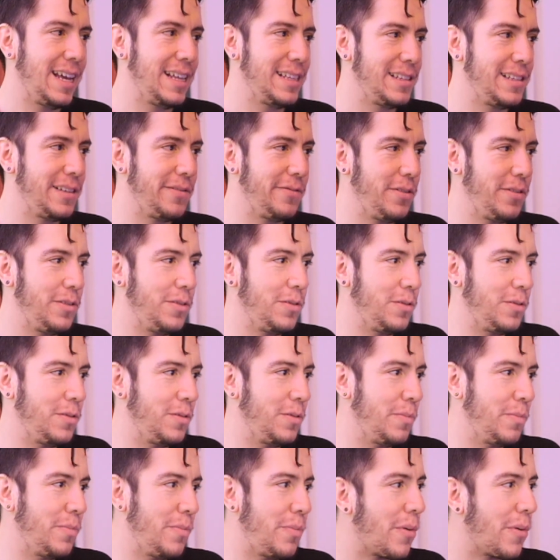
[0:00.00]
it has a
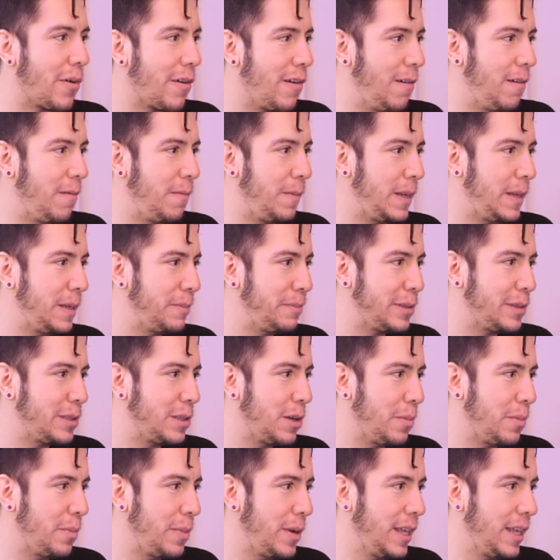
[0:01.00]
few problems
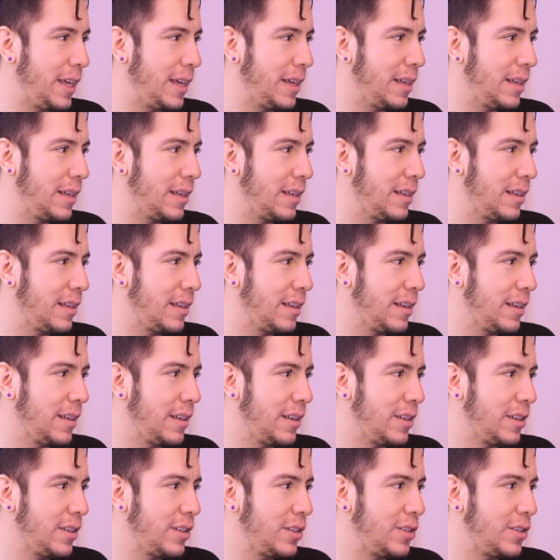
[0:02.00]
opening,
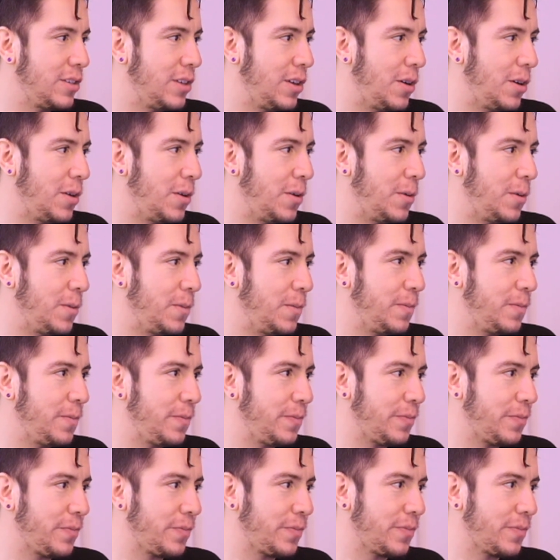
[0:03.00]
so
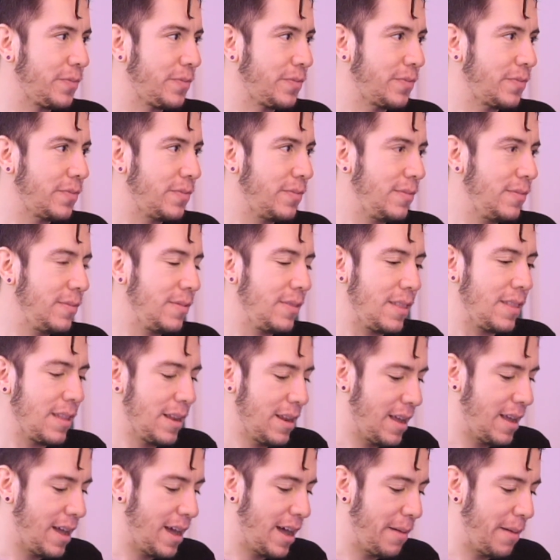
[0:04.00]

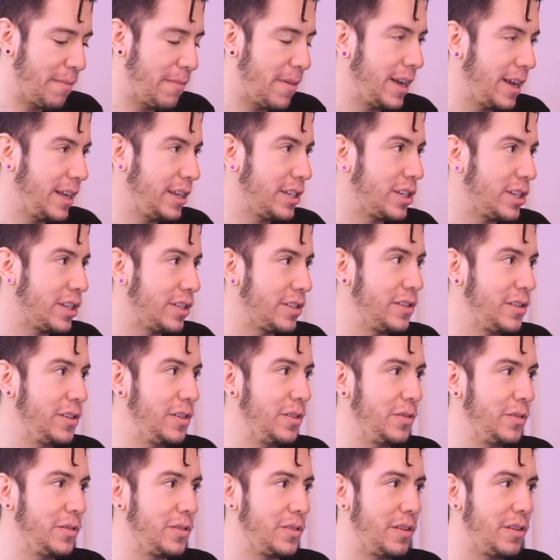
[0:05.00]
I might just
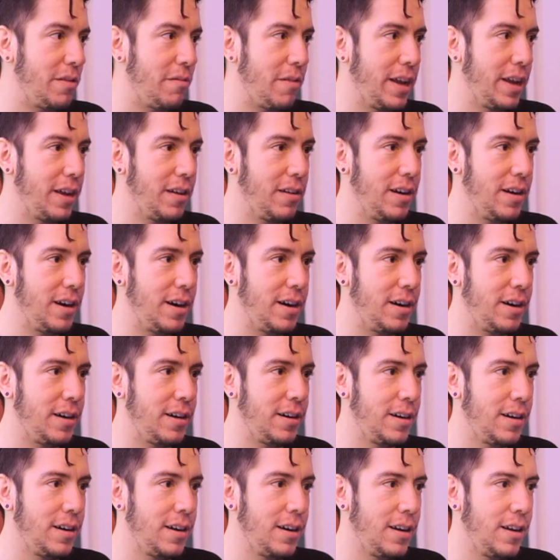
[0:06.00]
use the
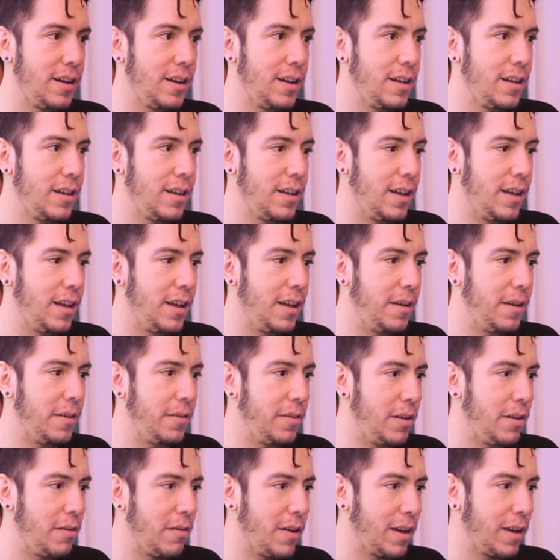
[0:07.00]
regular
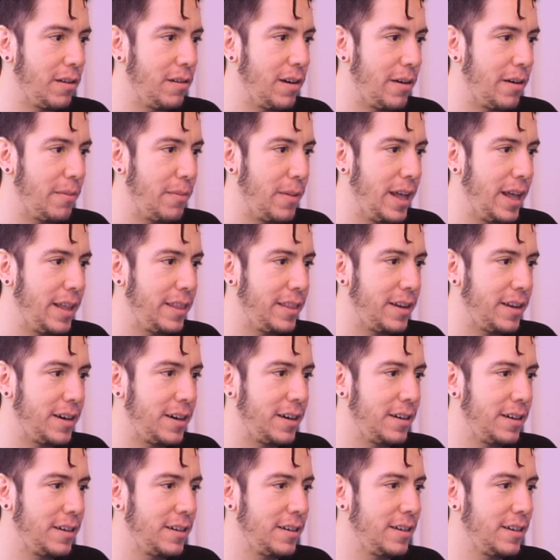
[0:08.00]

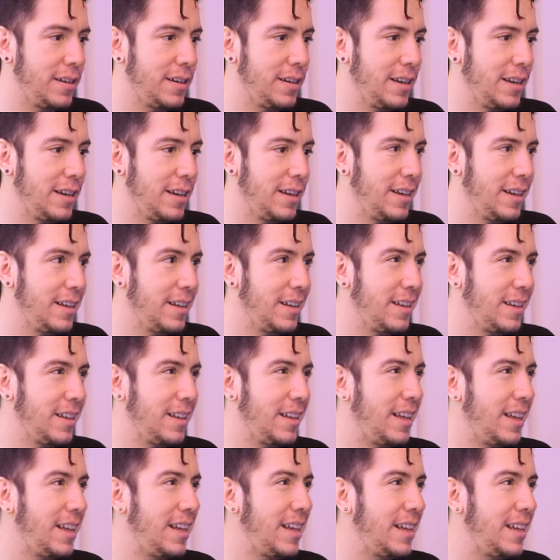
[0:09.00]
Blender,
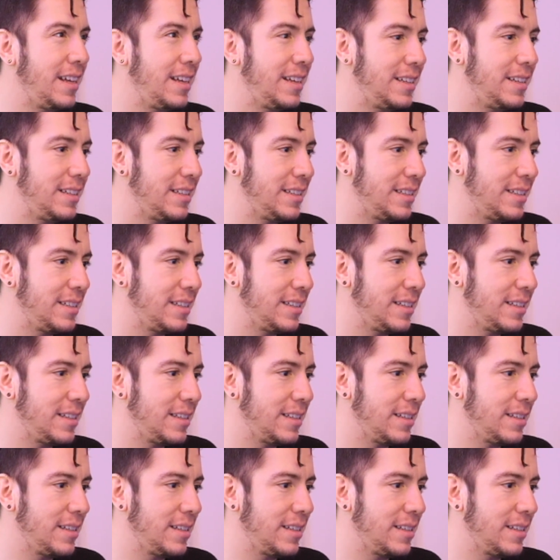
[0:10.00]
and